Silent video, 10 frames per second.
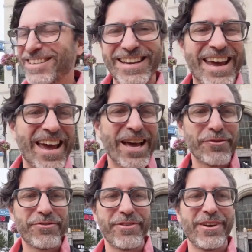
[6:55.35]
To
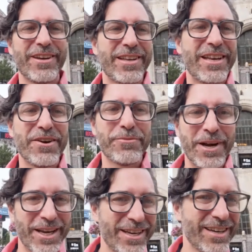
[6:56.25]
have uh, enough
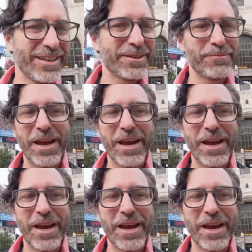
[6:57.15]
money to